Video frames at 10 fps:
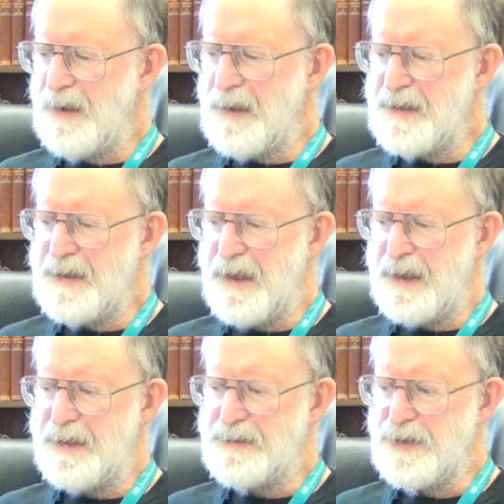in
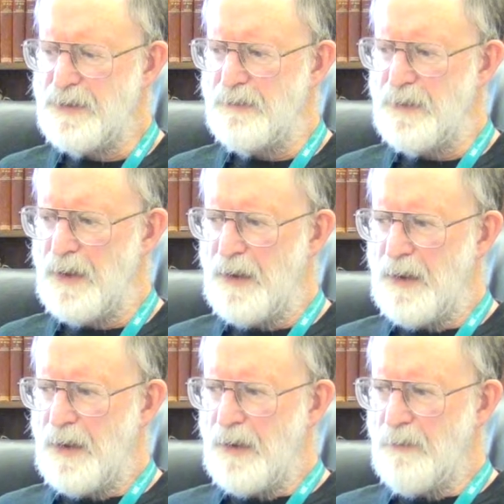1982,
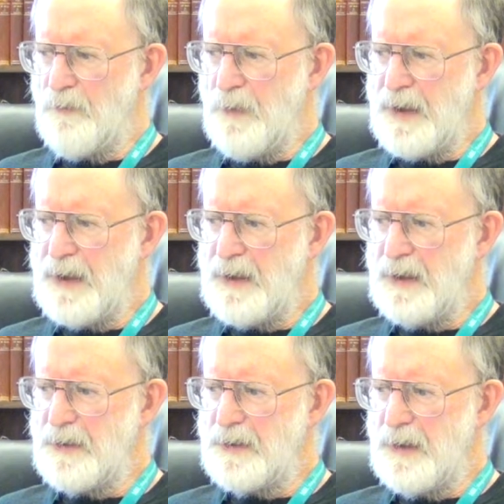we
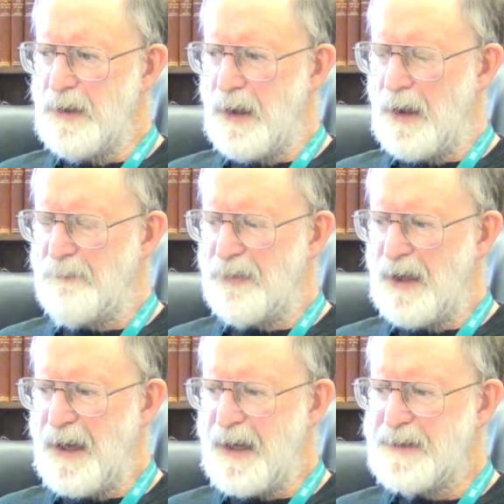uh,
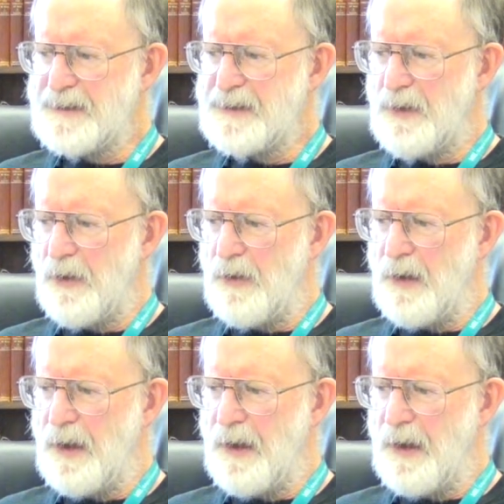planned,
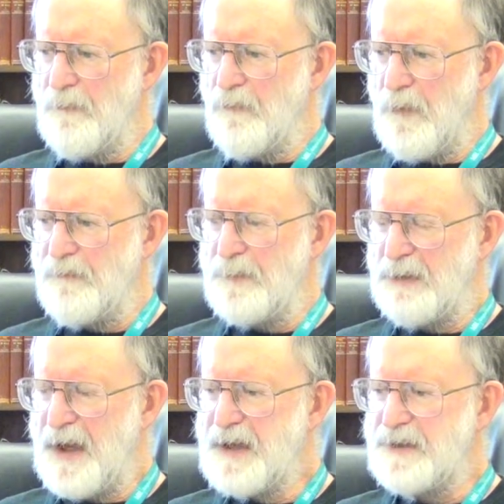what we
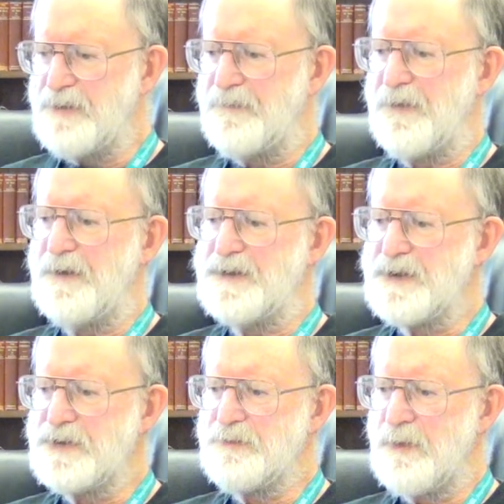planned to do for
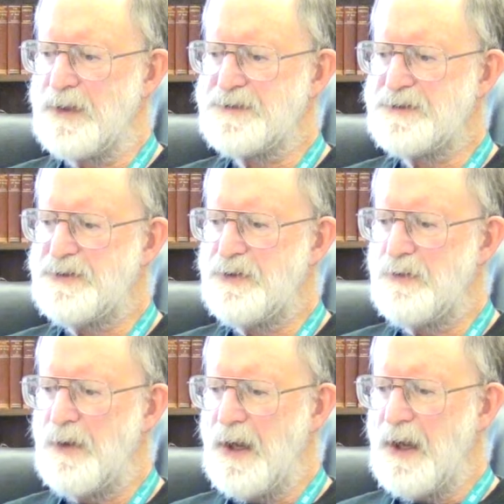research was
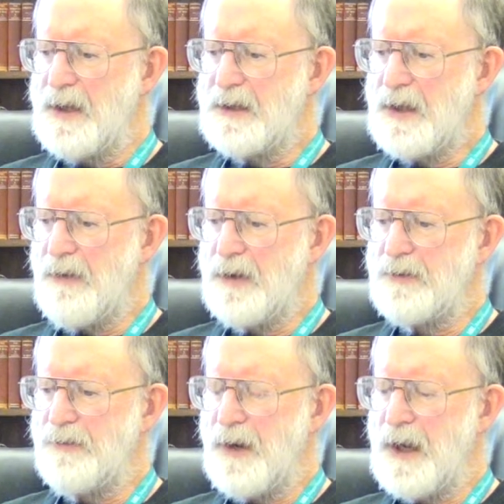to
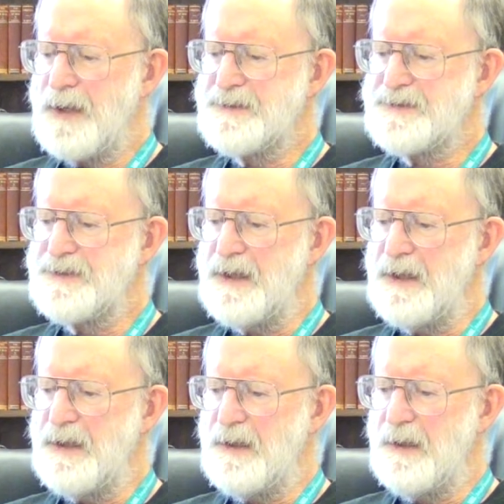characterize
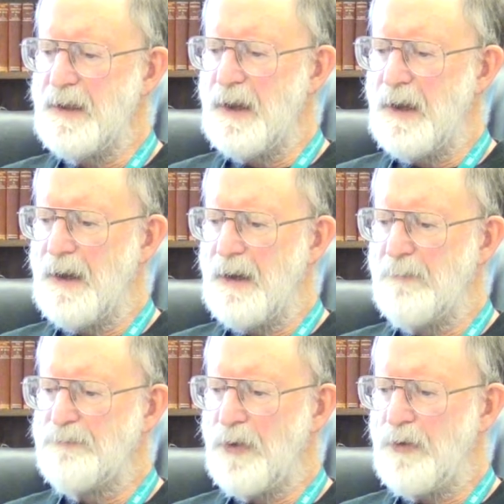the
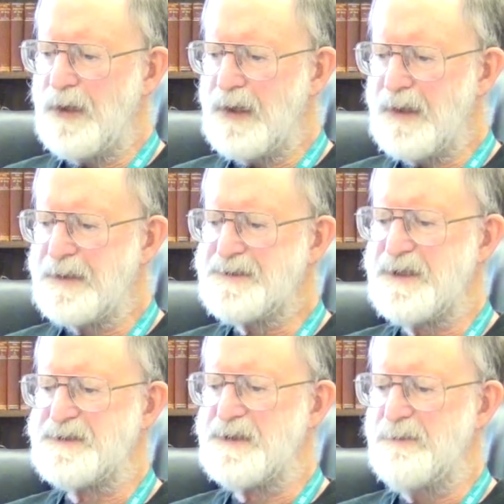proteolytic
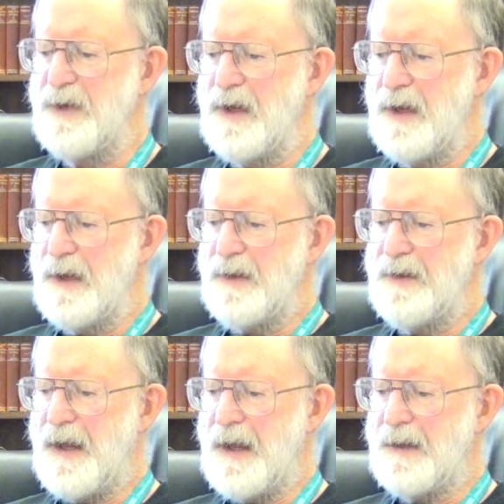system
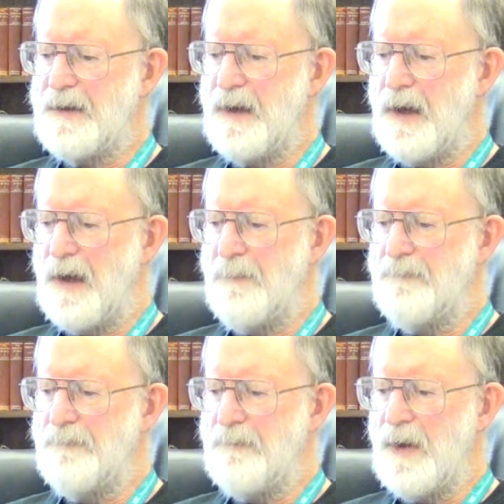that
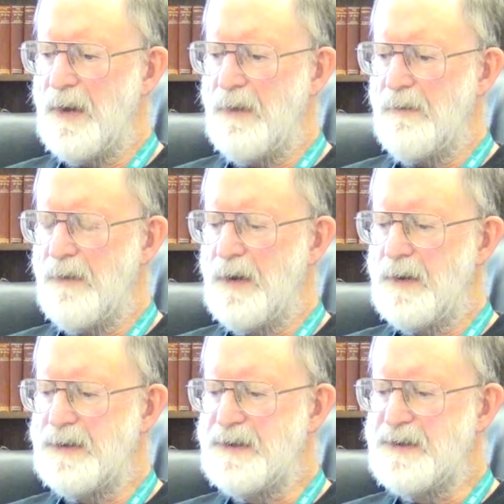um,
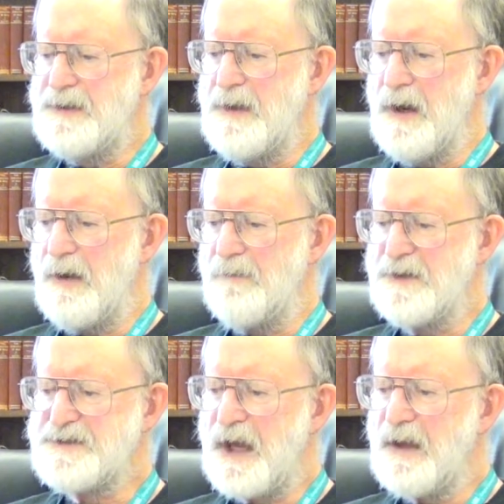uh,
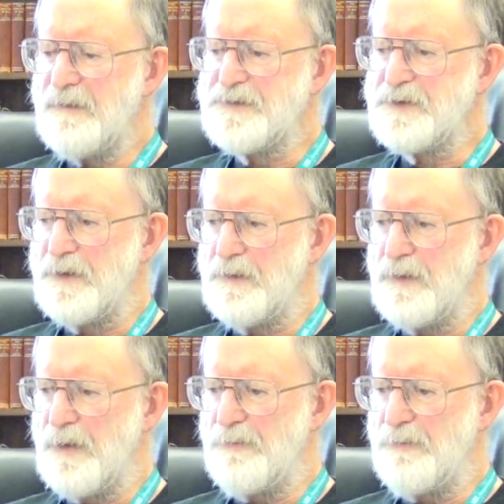resolves or, or